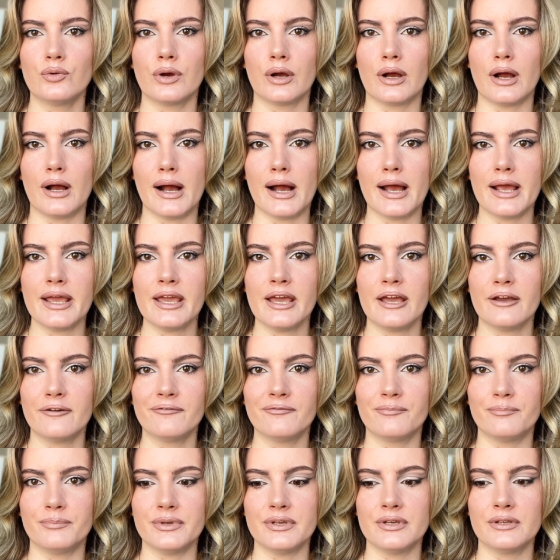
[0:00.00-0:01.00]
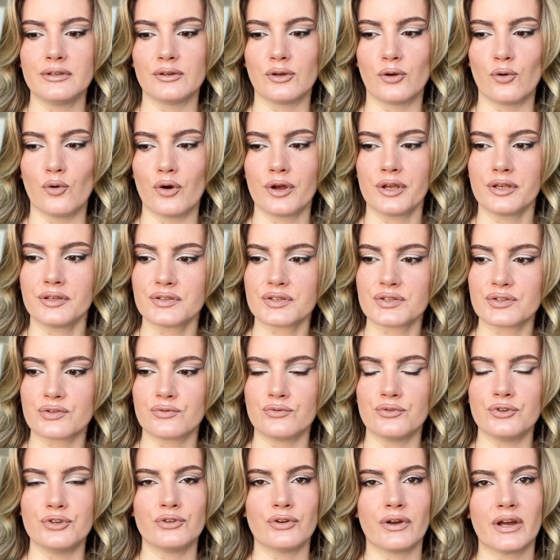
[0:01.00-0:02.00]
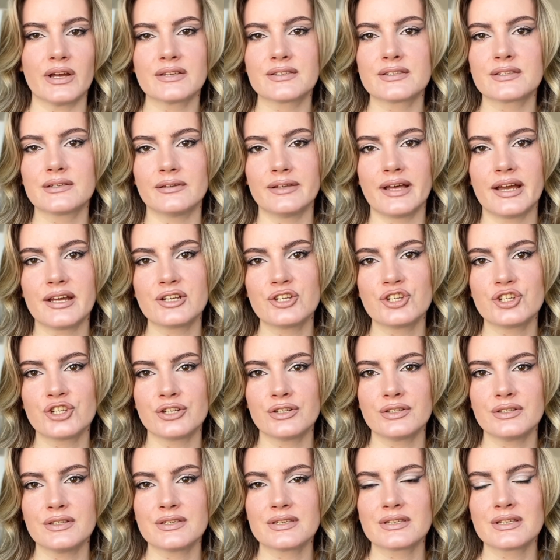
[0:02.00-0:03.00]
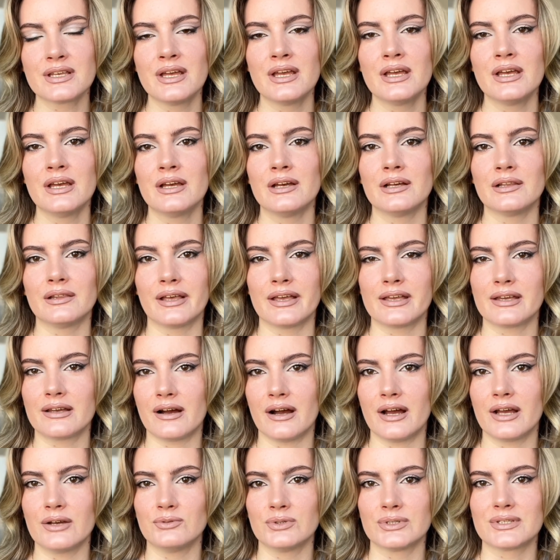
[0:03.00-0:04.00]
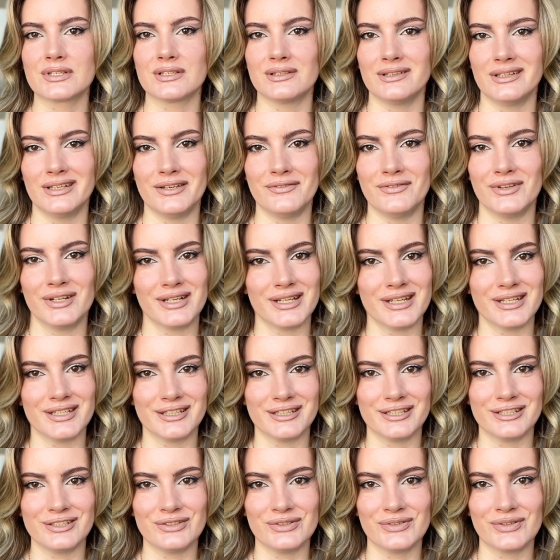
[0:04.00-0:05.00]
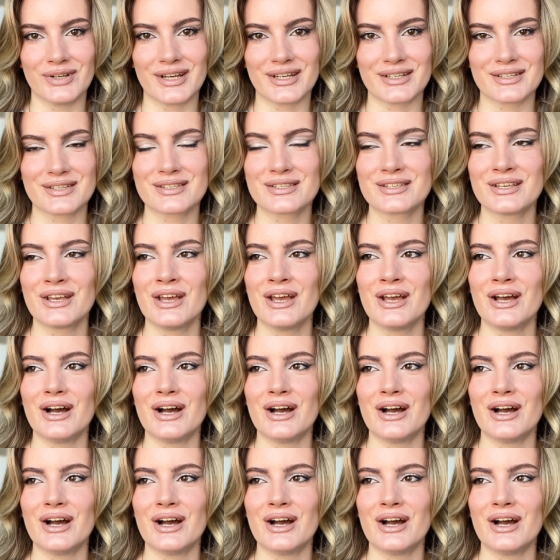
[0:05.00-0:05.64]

I have been going through US elections like I was living in the US.